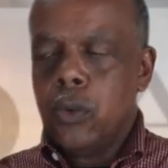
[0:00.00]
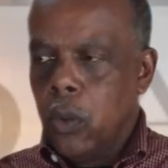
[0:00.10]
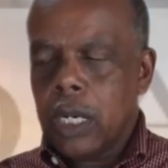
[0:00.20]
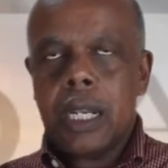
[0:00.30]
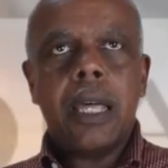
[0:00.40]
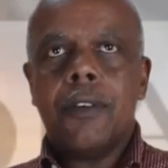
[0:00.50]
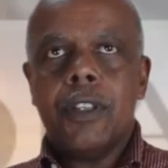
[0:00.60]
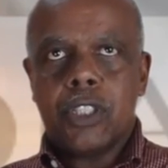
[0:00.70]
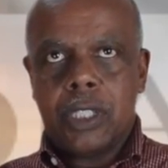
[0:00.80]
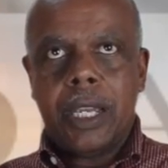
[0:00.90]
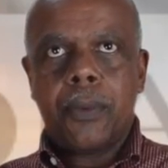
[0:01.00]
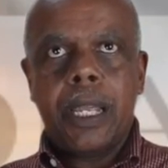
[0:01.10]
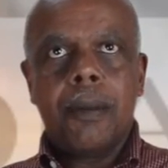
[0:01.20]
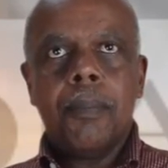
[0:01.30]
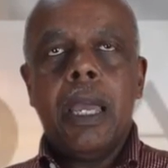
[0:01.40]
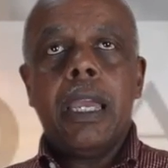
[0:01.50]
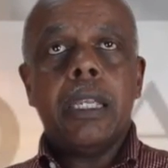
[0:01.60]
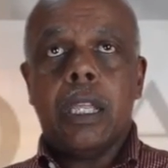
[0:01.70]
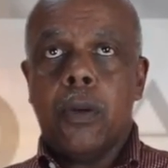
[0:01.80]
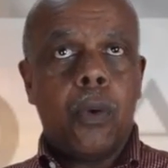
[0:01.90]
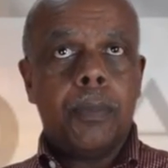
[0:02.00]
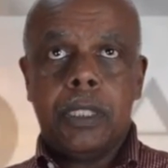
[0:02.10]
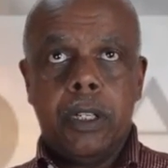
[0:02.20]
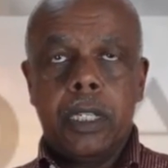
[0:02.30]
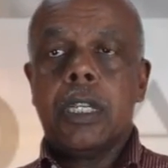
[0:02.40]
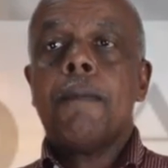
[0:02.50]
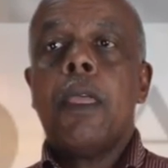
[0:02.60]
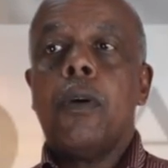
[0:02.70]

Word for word: You want a lot of it, just like RAM. It, it, I'm serious.